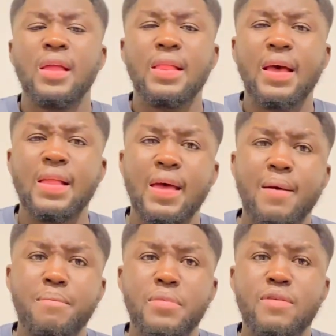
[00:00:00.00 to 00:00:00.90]

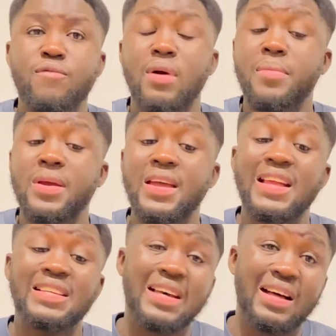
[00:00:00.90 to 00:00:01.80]
Then if you are bringing
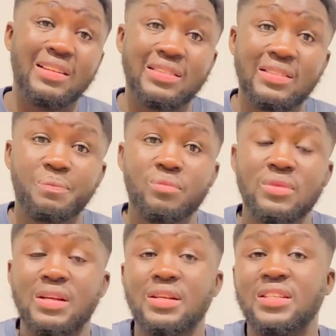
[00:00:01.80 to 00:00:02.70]
a child,
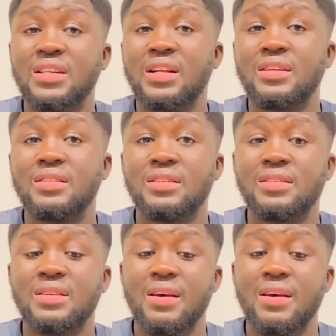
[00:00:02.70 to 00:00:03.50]
then the child is